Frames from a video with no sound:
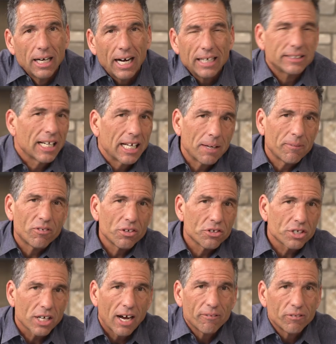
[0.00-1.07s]
I signed up for
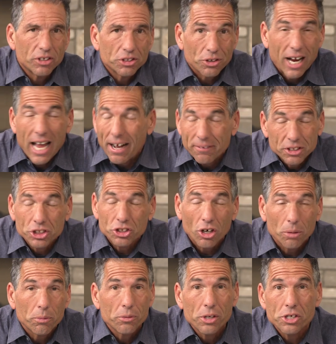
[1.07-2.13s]
this conference, or I have to show
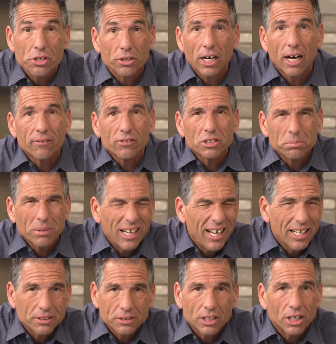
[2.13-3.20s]
up at a regional conference, but
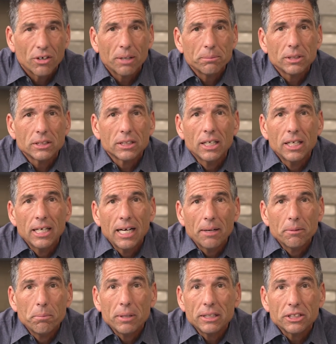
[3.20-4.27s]
I don't know. I'm
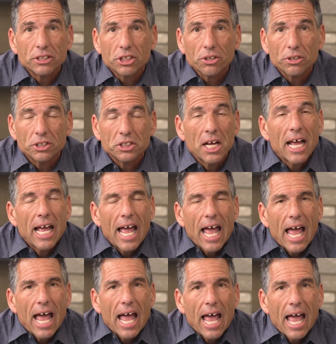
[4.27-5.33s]
a bit discouraged.
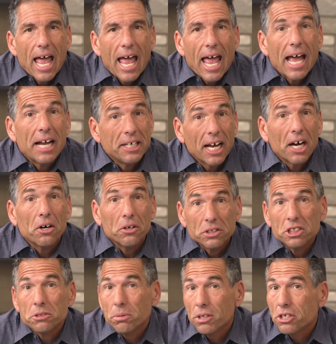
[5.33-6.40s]
And yet Holy
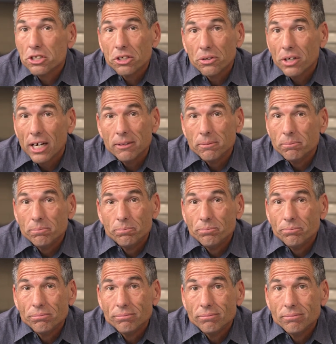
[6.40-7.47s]
Spirit showed up
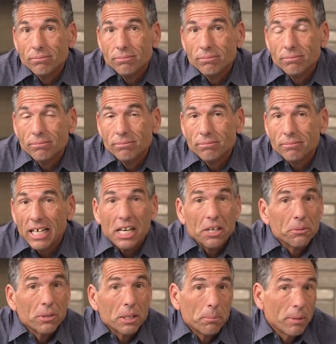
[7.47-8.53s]
and he
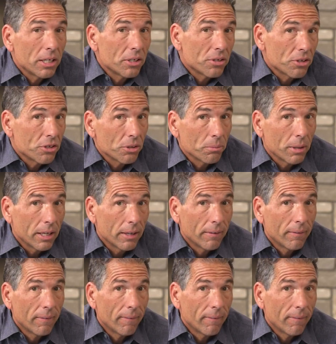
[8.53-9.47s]
really ministered to me.